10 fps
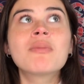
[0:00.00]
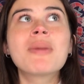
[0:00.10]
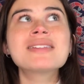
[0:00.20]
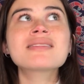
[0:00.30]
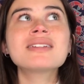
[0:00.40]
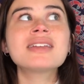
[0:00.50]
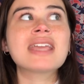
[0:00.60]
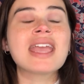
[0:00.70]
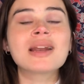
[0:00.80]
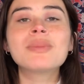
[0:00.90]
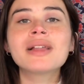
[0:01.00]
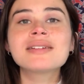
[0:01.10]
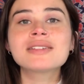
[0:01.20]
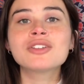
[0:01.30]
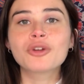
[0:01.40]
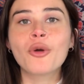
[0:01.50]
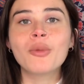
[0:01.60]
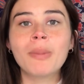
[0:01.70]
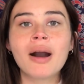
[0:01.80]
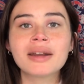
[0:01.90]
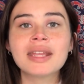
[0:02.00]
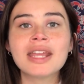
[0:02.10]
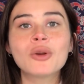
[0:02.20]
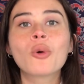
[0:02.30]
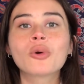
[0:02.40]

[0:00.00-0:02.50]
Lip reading: basically cannibalizing your own body in